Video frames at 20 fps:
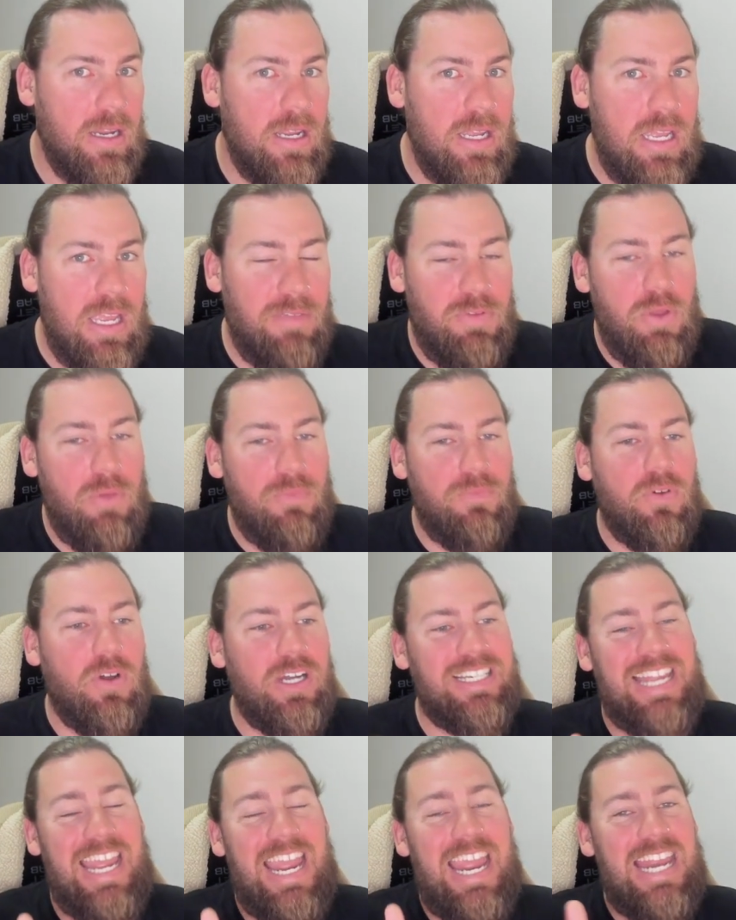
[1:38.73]
If you
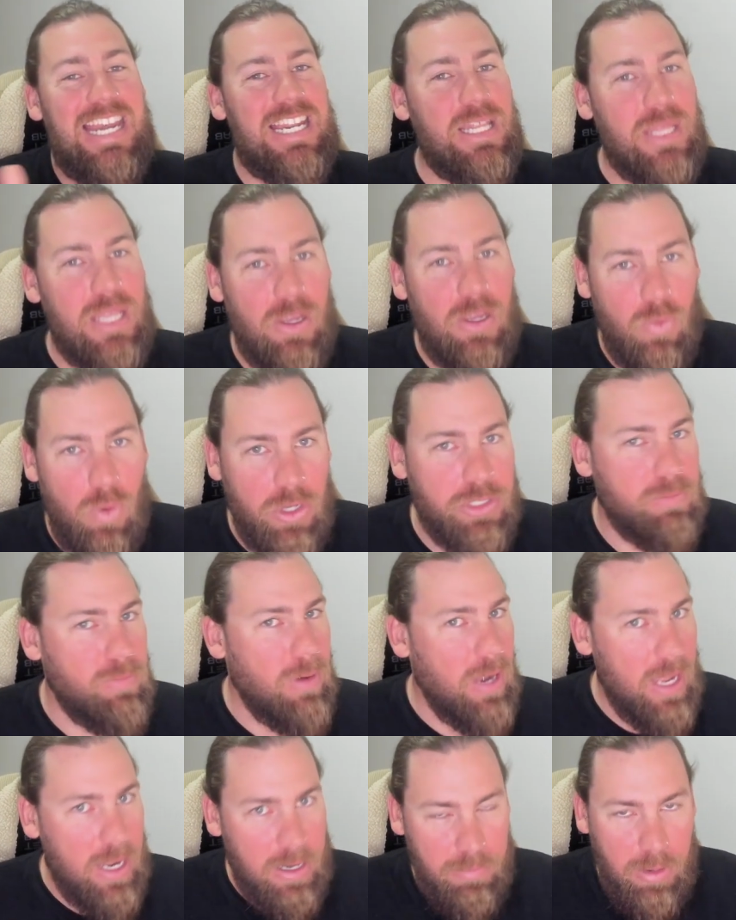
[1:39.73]
find anything whilst
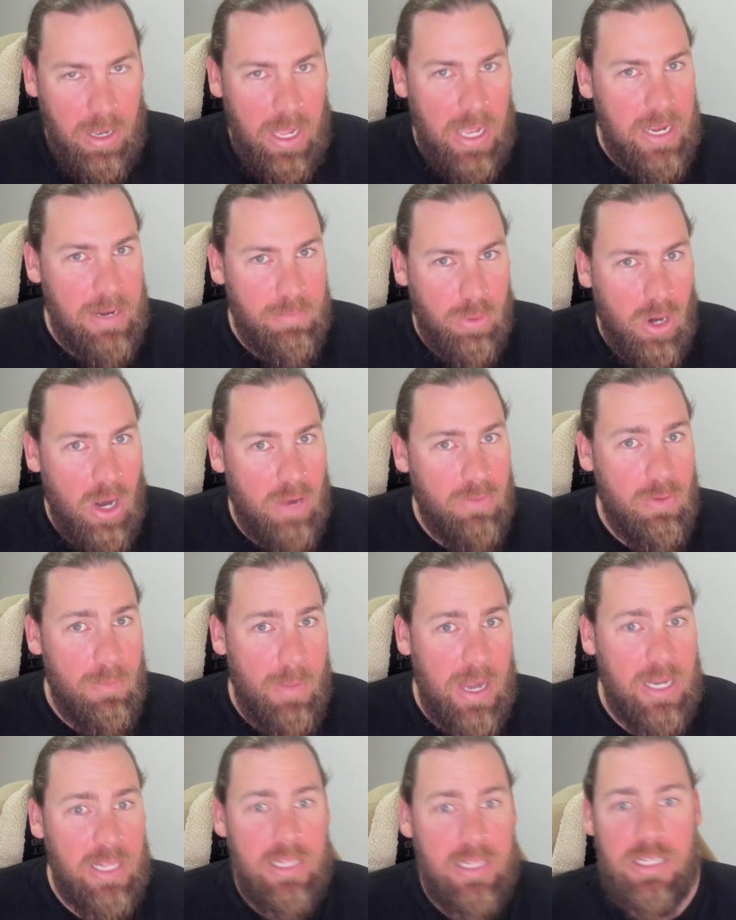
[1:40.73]
playing private
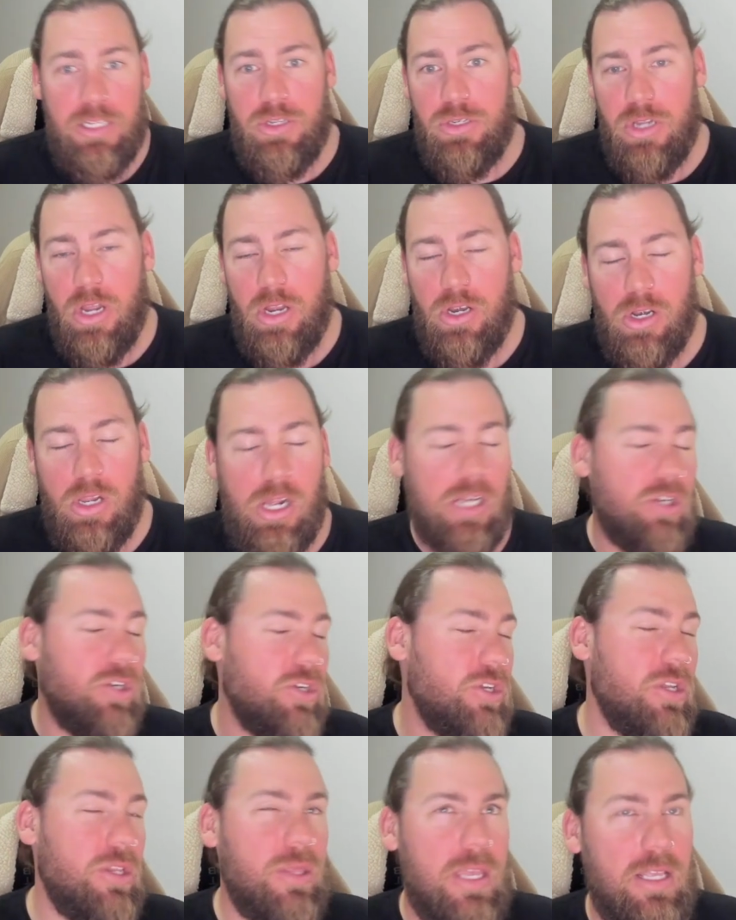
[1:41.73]
beta that you don't like
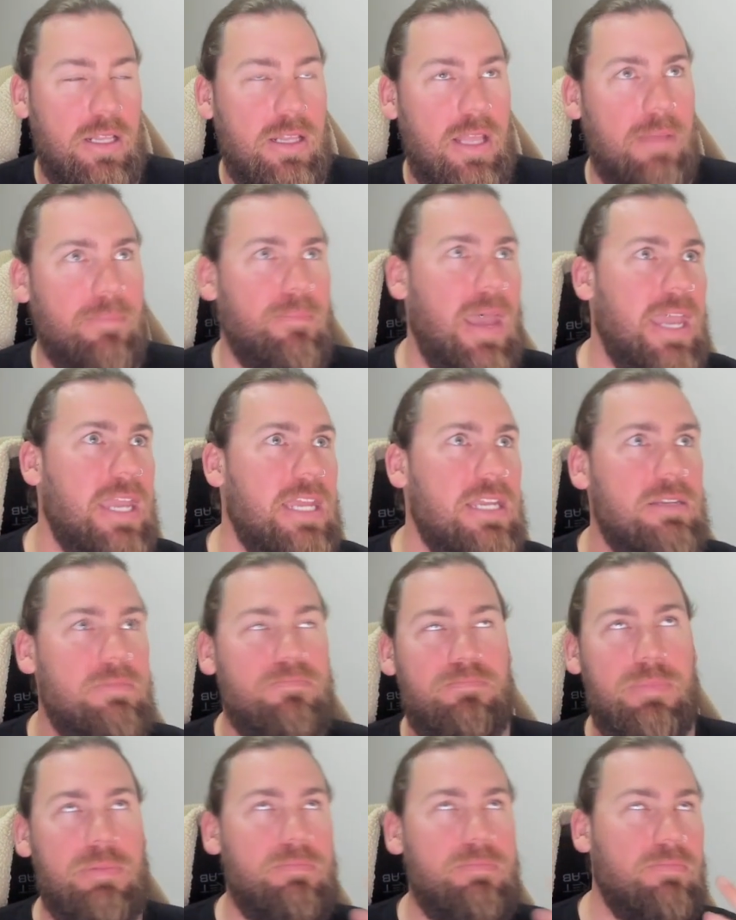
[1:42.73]
or you think that may
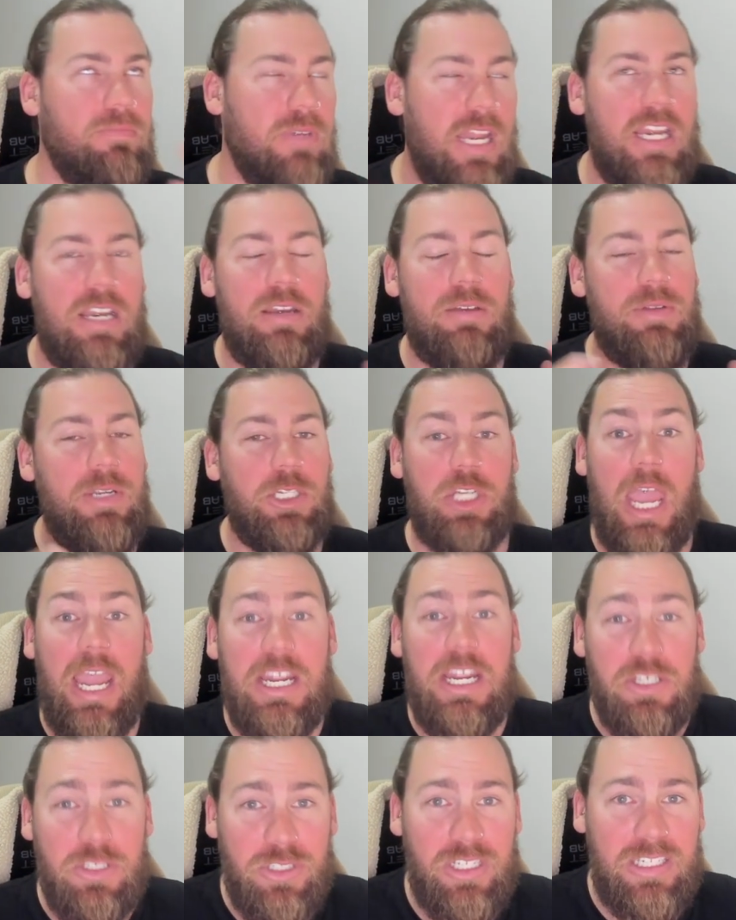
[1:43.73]
need to be
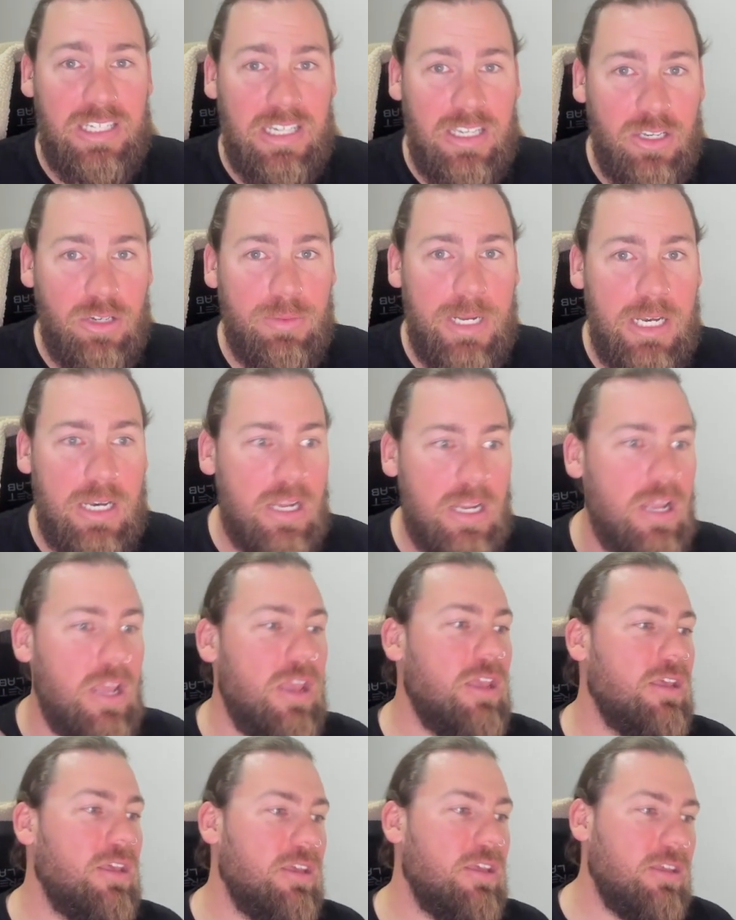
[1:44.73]
changed just a little bit,
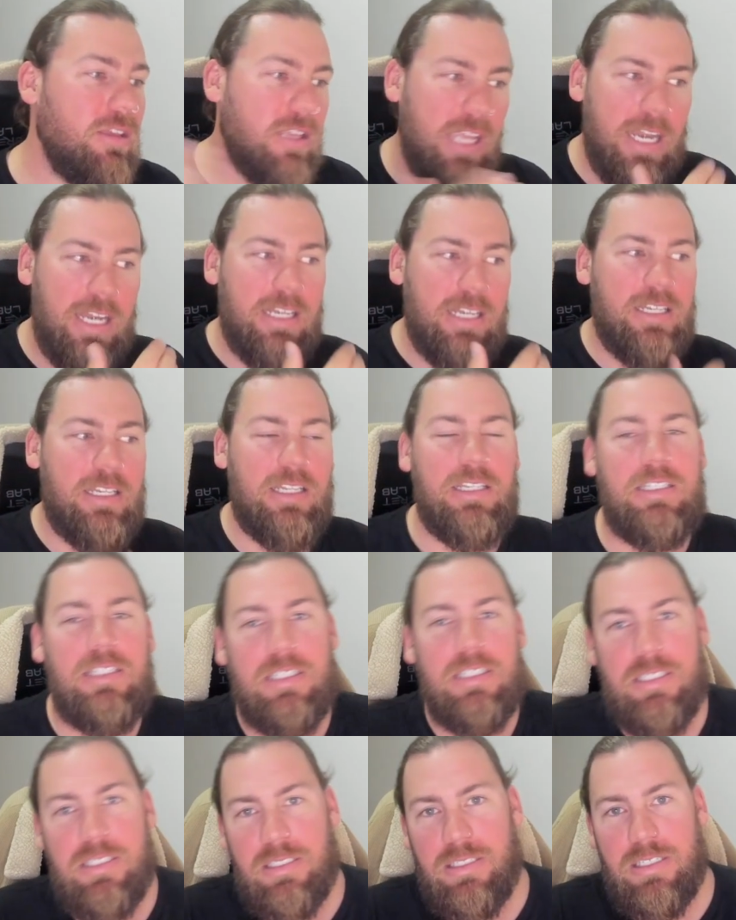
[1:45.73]
get into the
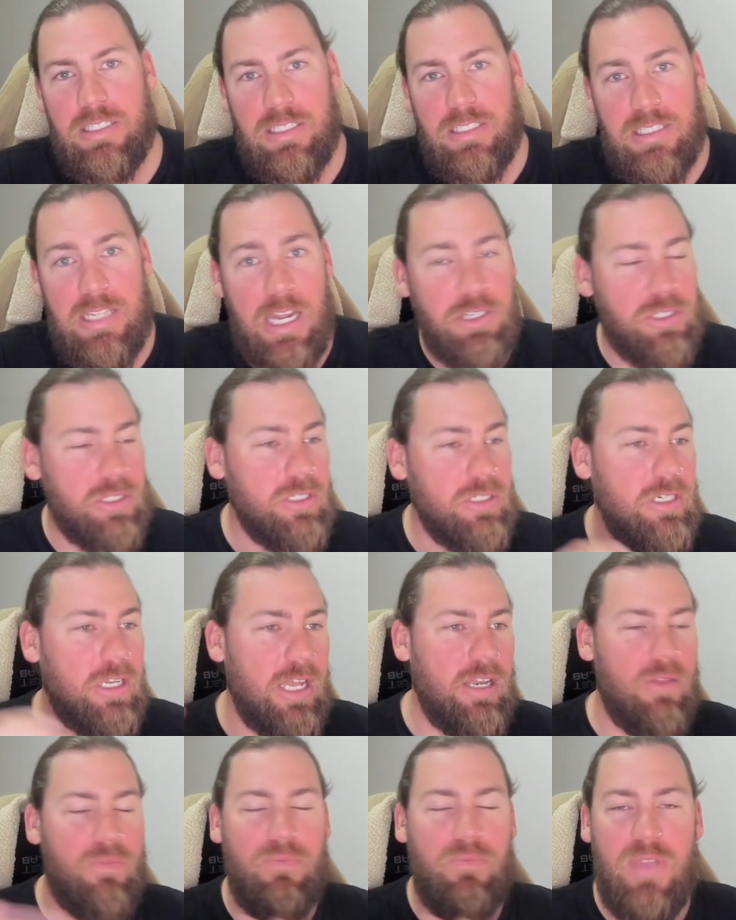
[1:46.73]
discussion
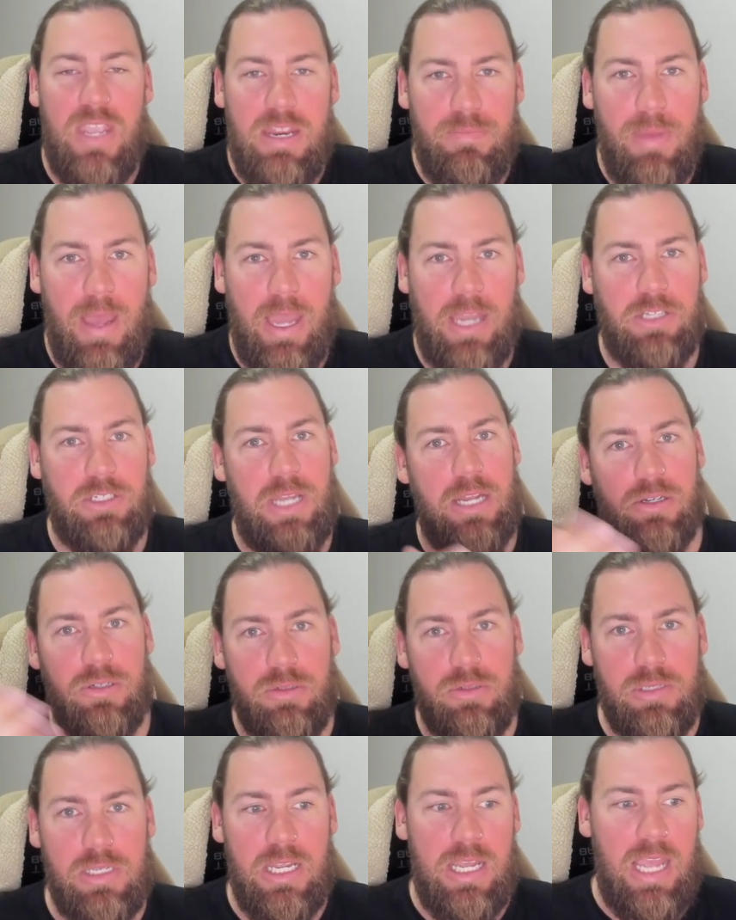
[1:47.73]
and the feedback
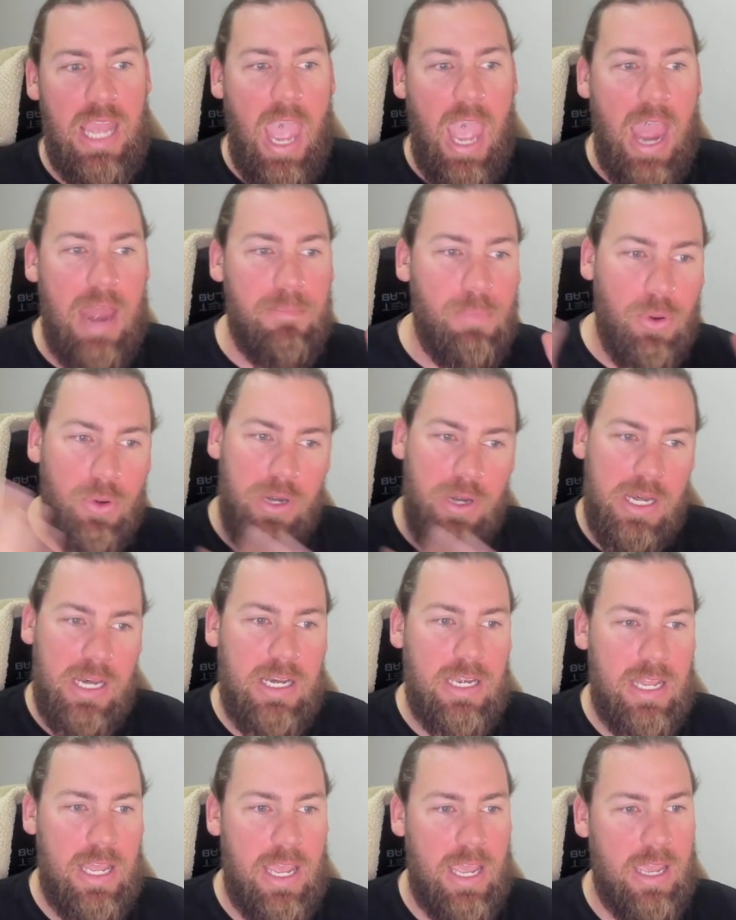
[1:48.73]
channels and put it
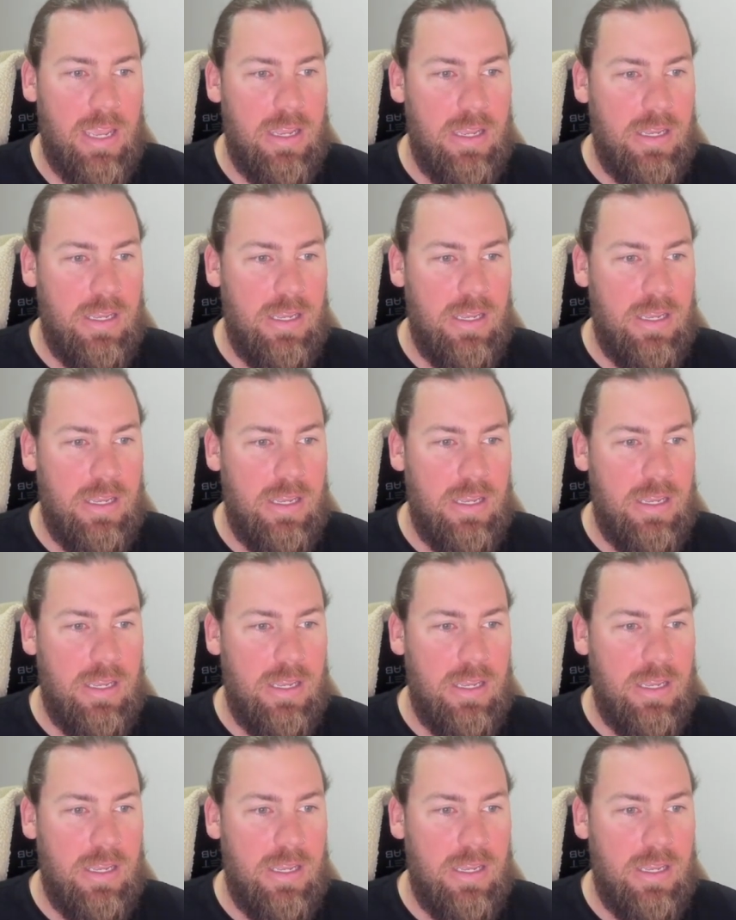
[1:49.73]
in there.